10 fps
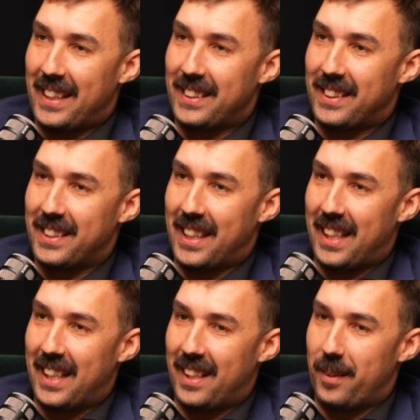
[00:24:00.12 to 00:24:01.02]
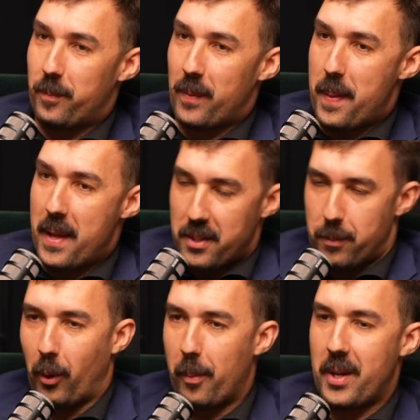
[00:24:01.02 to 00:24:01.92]
and uh, and then you
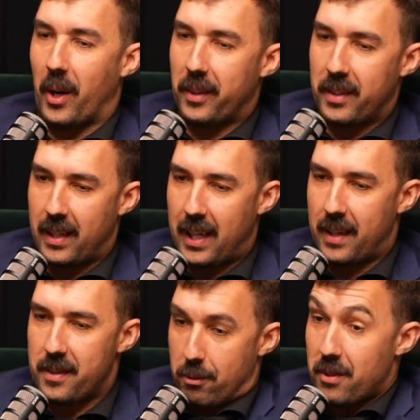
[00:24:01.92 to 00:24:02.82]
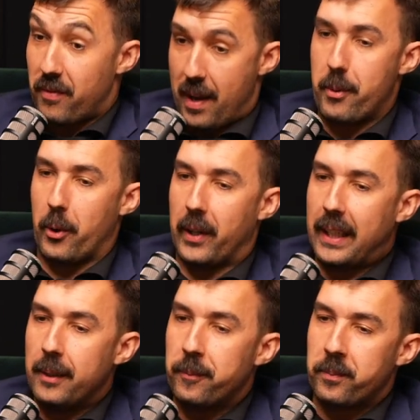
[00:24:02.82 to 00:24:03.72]
brought me on. Uh, this was February,